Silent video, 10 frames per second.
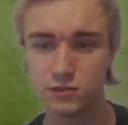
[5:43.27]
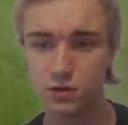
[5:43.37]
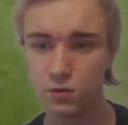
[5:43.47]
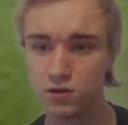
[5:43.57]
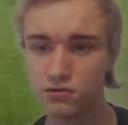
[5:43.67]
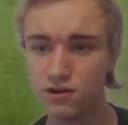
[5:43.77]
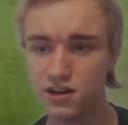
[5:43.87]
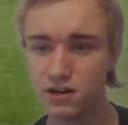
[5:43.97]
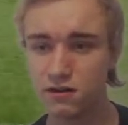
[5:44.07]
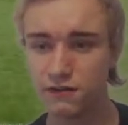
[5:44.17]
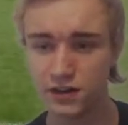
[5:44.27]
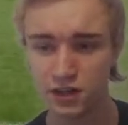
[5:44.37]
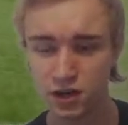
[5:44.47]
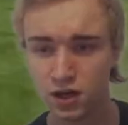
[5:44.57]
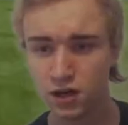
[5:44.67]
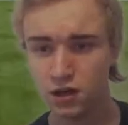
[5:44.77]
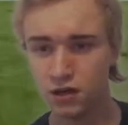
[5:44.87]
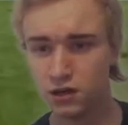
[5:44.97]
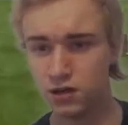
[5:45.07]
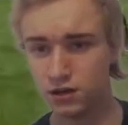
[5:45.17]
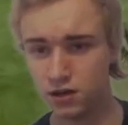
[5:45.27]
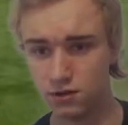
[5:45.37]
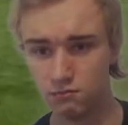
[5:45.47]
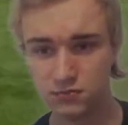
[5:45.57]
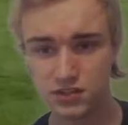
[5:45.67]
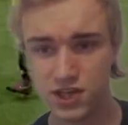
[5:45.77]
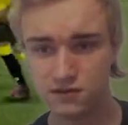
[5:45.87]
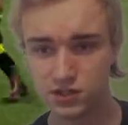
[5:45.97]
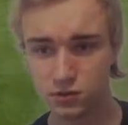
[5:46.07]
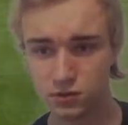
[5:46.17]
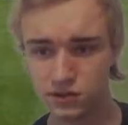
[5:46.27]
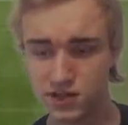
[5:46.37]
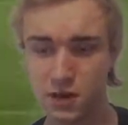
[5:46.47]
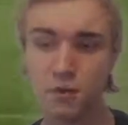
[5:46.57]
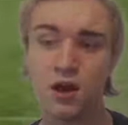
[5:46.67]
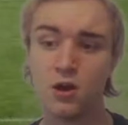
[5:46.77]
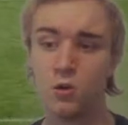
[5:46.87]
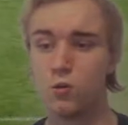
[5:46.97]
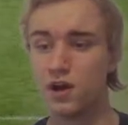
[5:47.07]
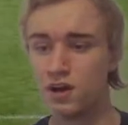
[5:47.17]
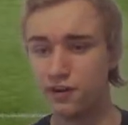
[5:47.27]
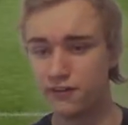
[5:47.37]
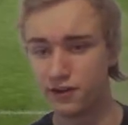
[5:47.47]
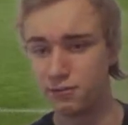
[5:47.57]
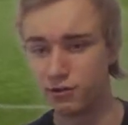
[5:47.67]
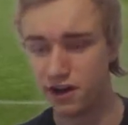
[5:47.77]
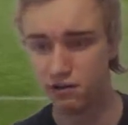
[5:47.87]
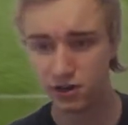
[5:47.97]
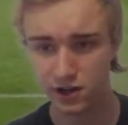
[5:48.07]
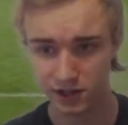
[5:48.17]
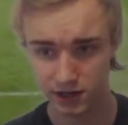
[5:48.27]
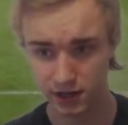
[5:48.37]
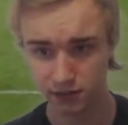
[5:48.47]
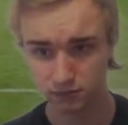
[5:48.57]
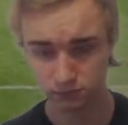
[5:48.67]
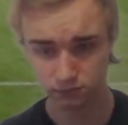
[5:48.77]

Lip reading: goalie right now, I think. Saves us all the time. 1-0 Pereira in the